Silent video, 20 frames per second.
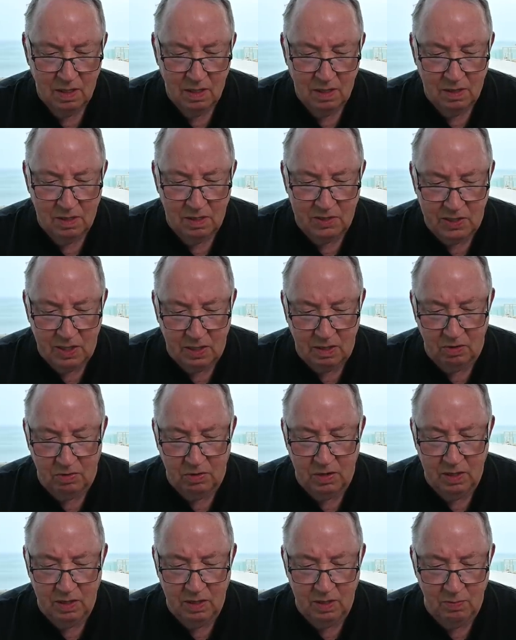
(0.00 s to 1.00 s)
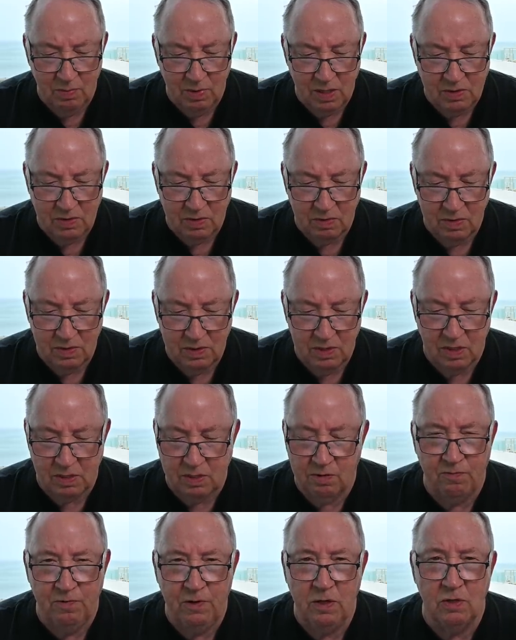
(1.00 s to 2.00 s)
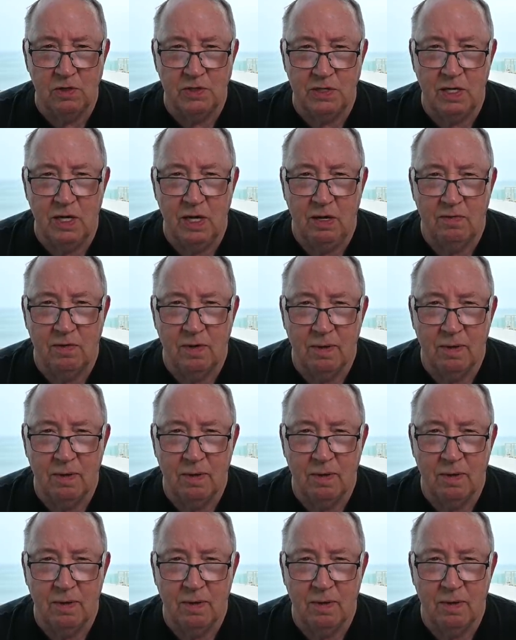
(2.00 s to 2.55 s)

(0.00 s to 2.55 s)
The second thing he mentioned doesn't feel safe.